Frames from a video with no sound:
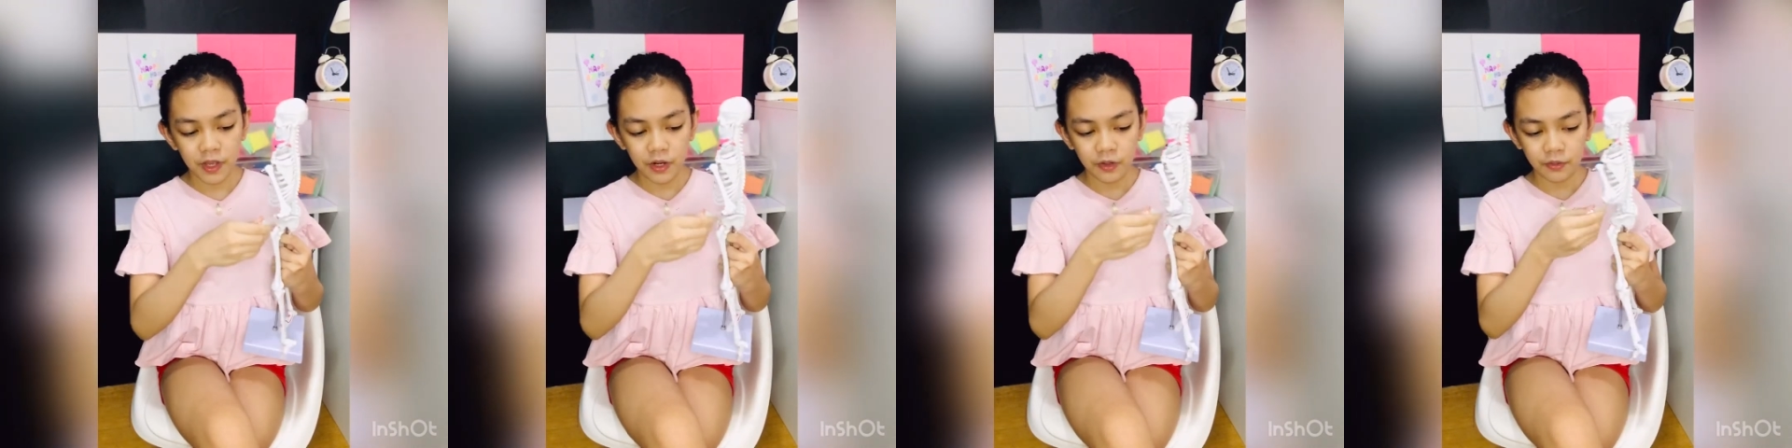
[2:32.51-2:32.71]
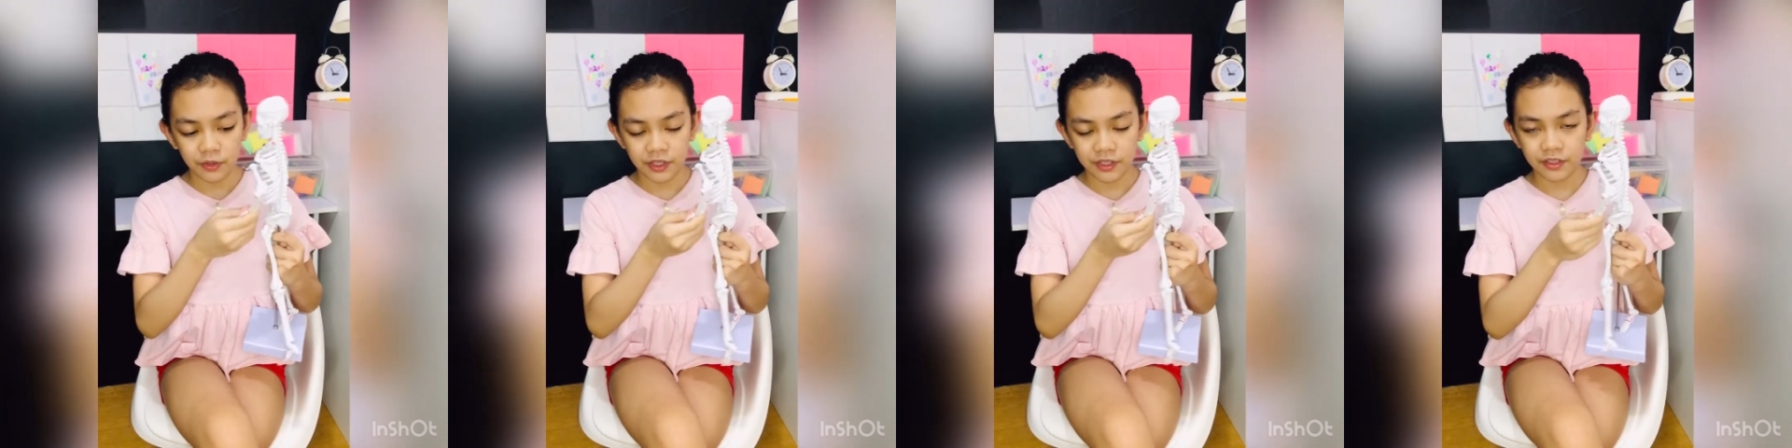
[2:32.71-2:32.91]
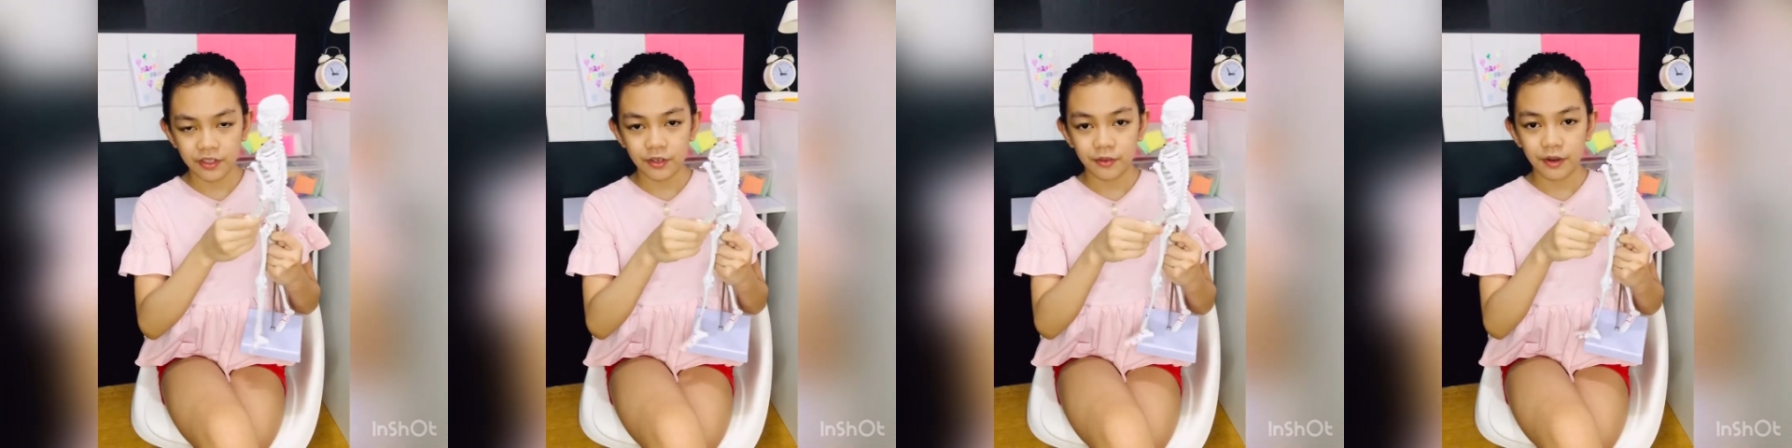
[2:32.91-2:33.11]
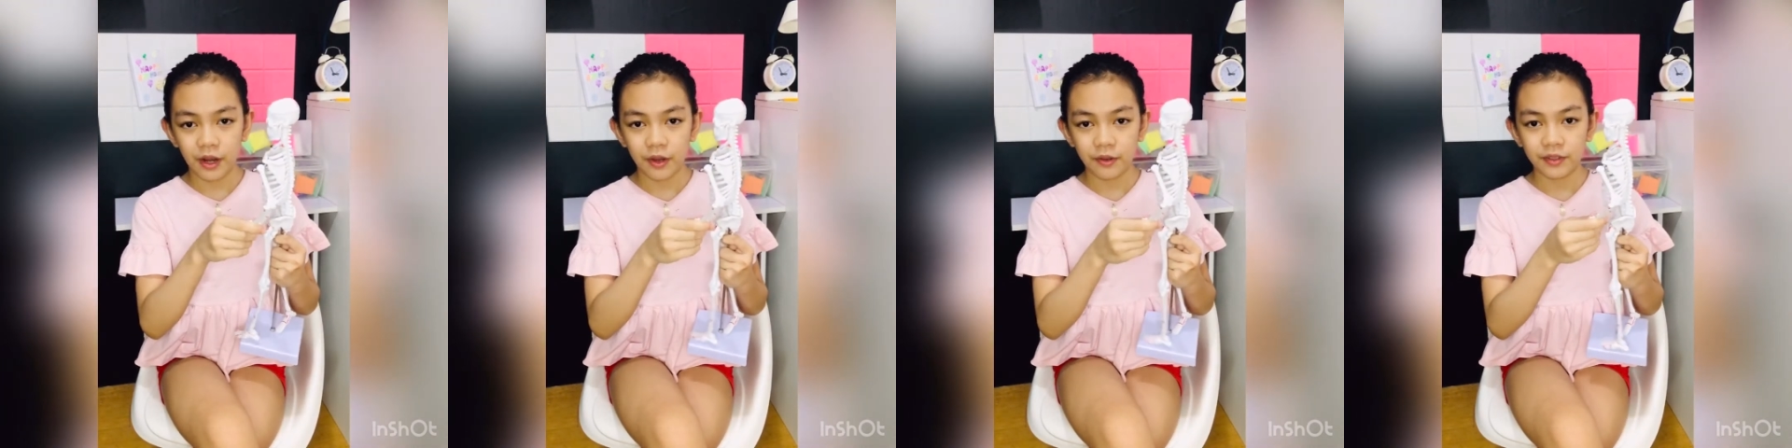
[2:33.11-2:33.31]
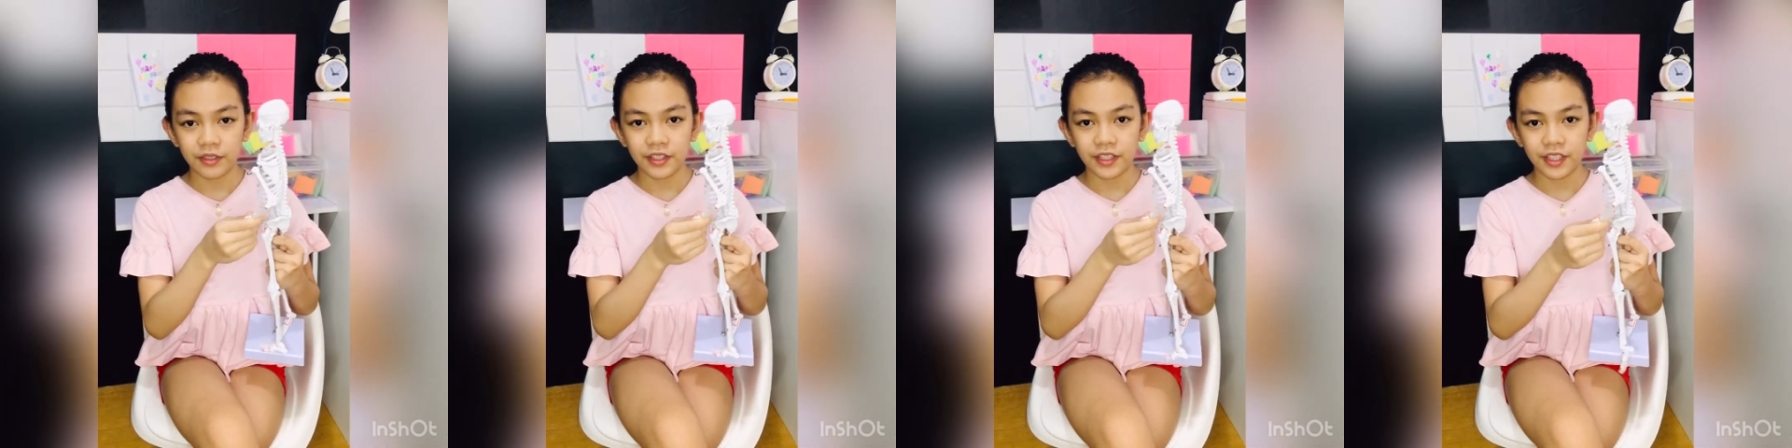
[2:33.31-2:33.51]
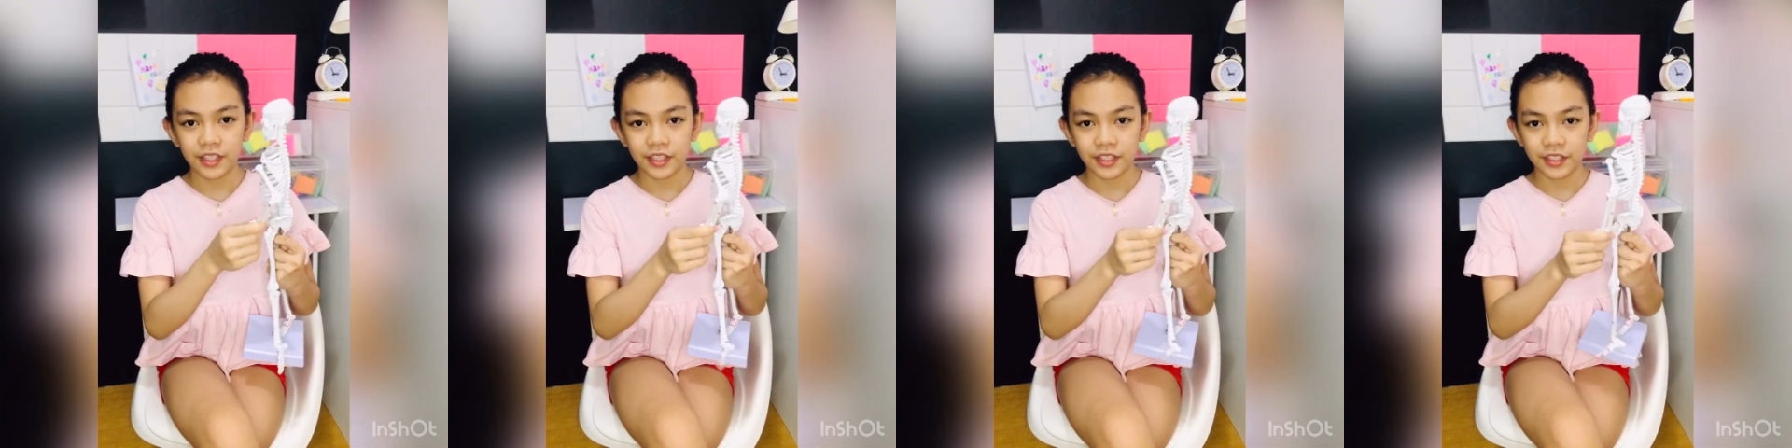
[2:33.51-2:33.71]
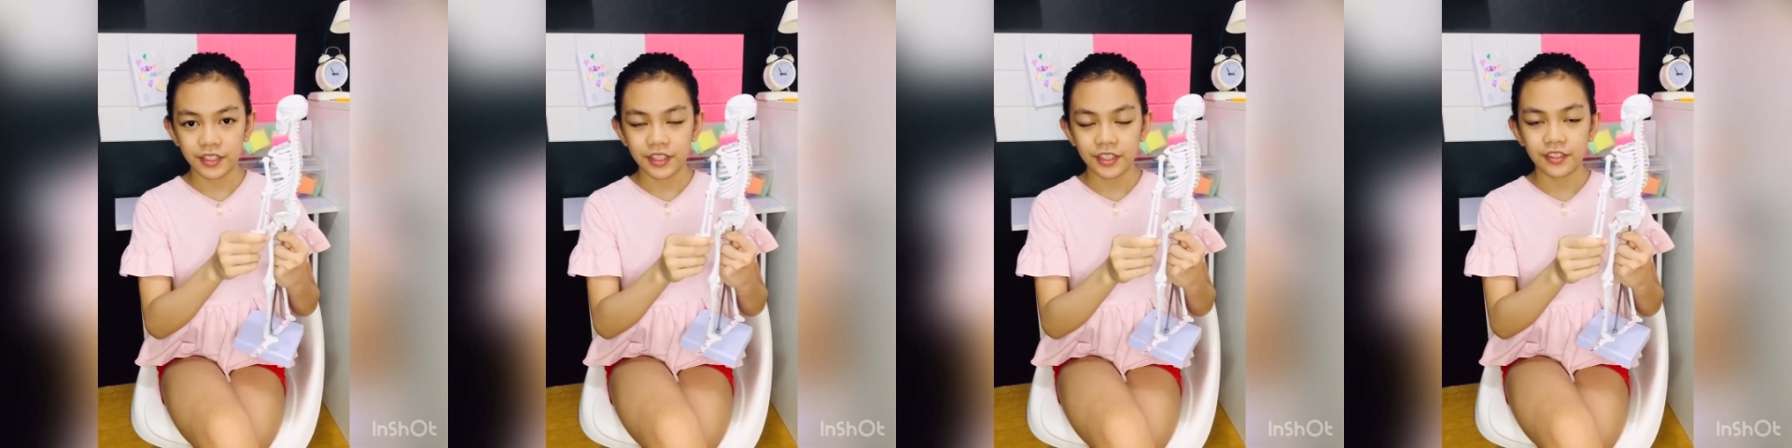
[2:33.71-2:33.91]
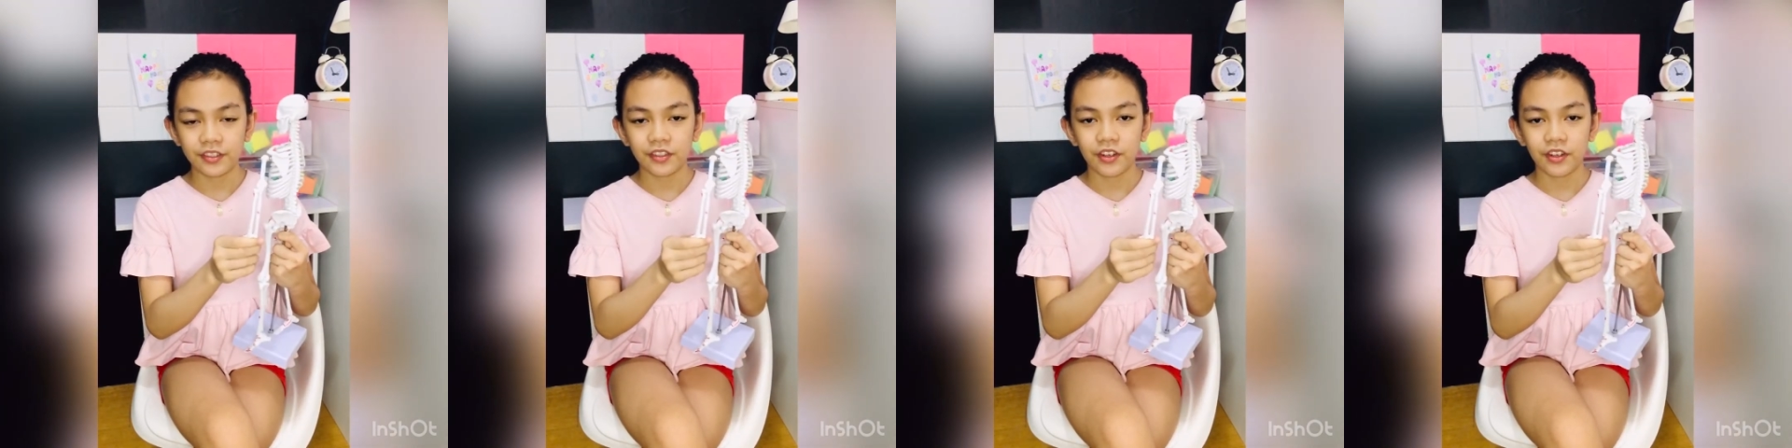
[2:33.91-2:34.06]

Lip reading: wrist around here is